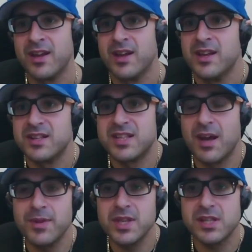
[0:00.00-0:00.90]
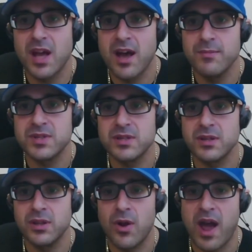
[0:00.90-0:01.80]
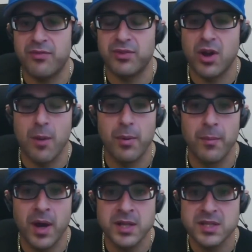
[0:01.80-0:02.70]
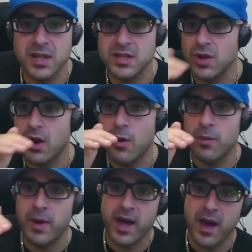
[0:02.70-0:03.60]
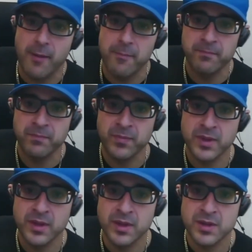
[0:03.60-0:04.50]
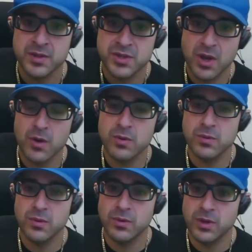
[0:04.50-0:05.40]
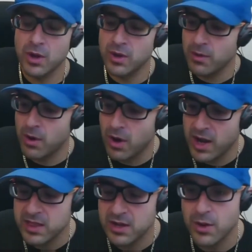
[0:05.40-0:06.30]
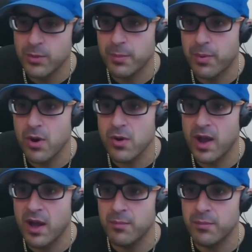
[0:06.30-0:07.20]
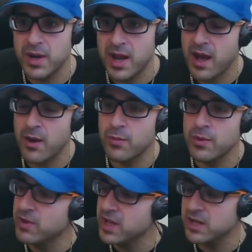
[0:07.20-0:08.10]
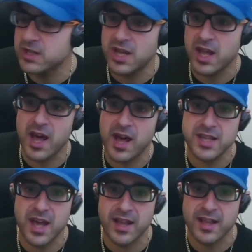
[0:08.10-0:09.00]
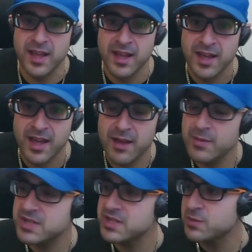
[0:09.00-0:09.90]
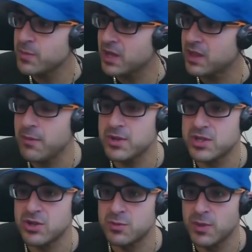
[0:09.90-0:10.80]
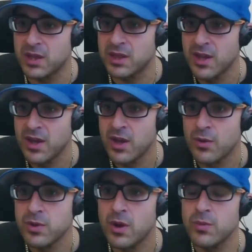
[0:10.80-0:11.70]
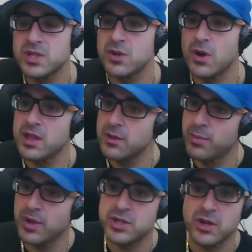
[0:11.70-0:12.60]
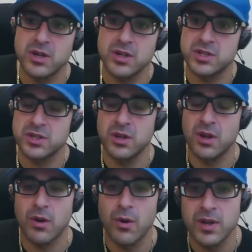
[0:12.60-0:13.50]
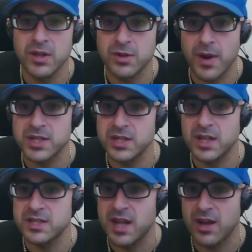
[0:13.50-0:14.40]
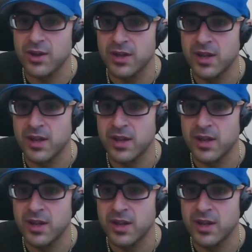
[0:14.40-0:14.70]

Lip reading: Some of the times, you know, after a couple months, they start going back up. So, you know, all right, they're done with the program, but now we reinitiate contact. Hey, Mrs. Smith. Hey, Mr. Smith. You know, we saw that the blood sugar's, you know, going in a direction that's not good.